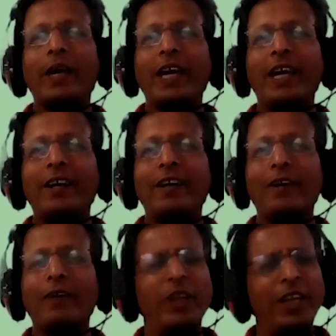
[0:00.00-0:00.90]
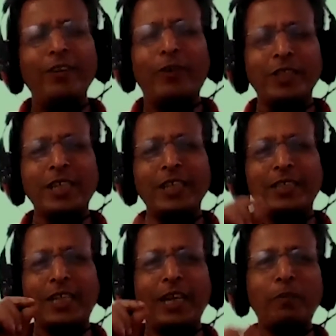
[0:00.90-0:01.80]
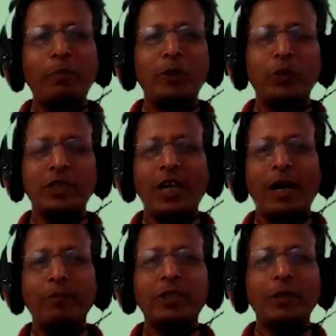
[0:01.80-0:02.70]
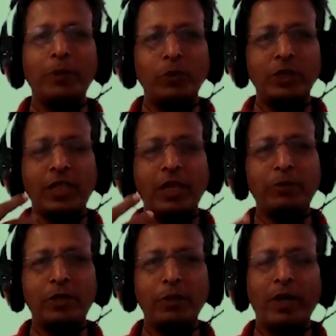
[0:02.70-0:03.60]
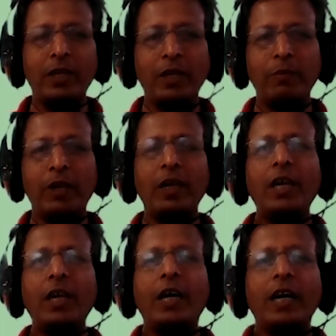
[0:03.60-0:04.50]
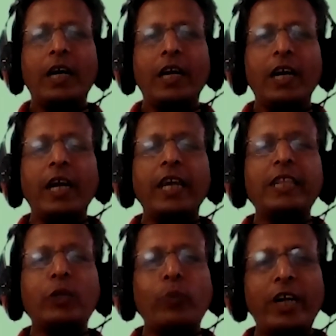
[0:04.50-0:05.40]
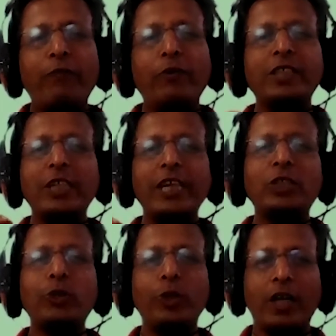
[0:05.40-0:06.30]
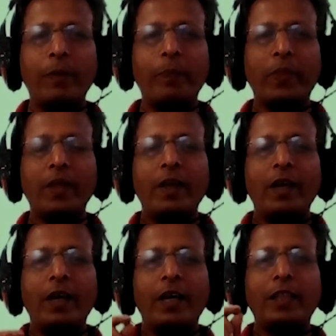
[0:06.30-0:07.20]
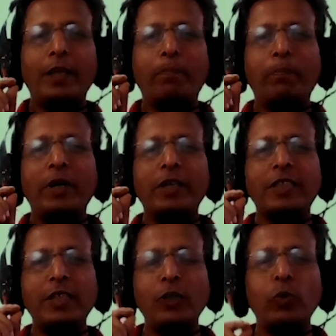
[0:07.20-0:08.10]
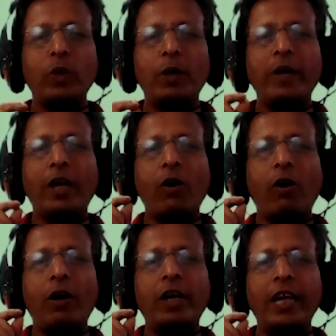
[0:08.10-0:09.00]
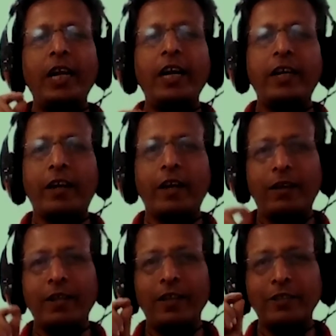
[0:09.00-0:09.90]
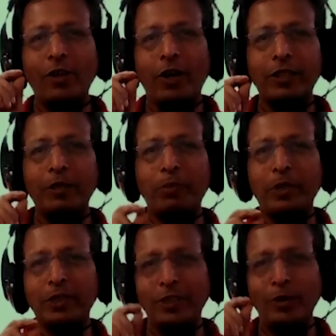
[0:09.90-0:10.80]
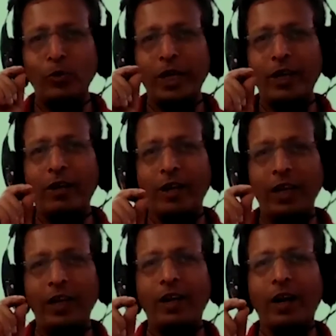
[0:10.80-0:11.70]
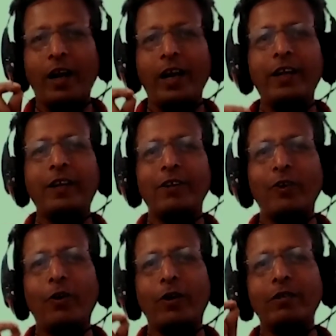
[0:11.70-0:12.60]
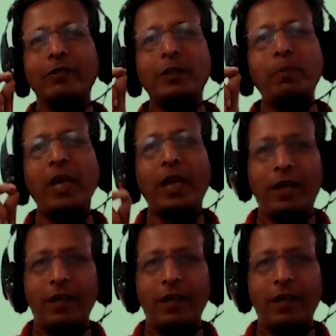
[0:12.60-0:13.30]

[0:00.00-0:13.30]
And a very interesting statement which comes up and which keeps reminding me, in the 21st century, the person who will be called illiterate is not the person who can read, write, or speak,